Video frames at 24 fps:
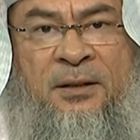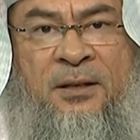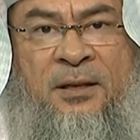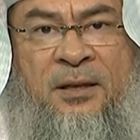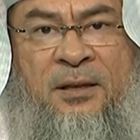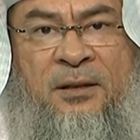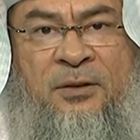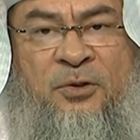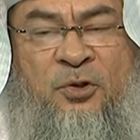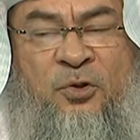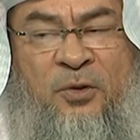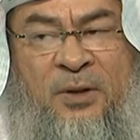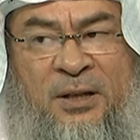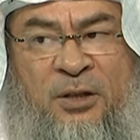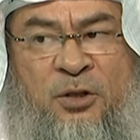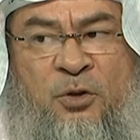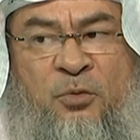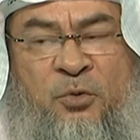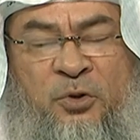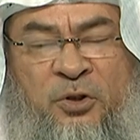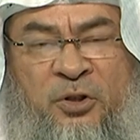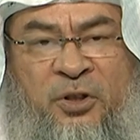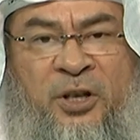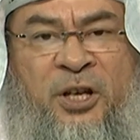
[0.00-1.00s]
so that you
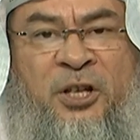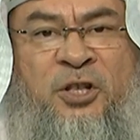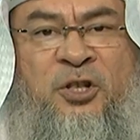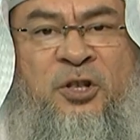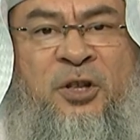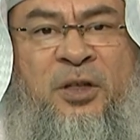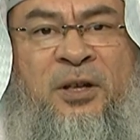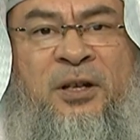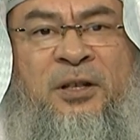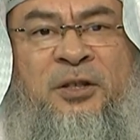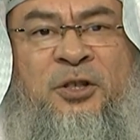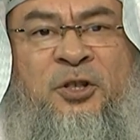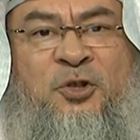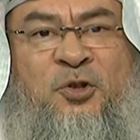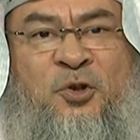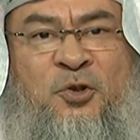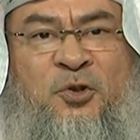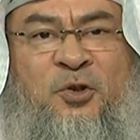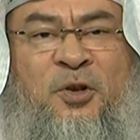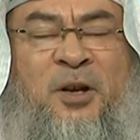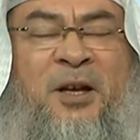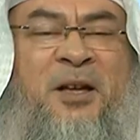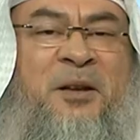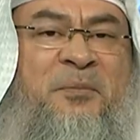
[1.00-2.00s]
would reach 30
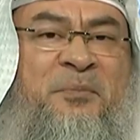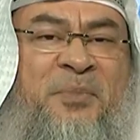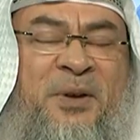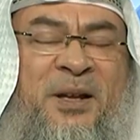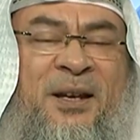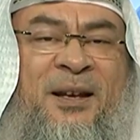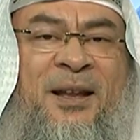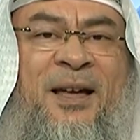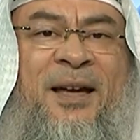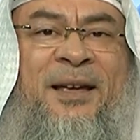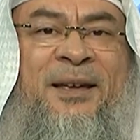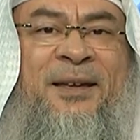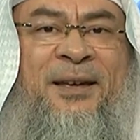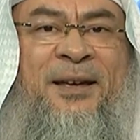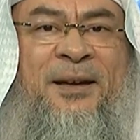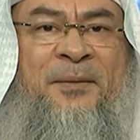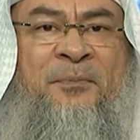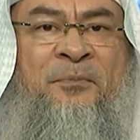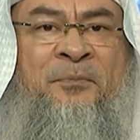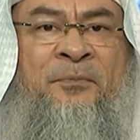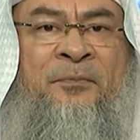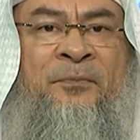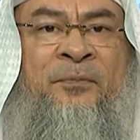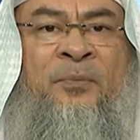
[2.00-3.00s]
juz' and be like
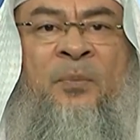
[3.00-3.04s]
him,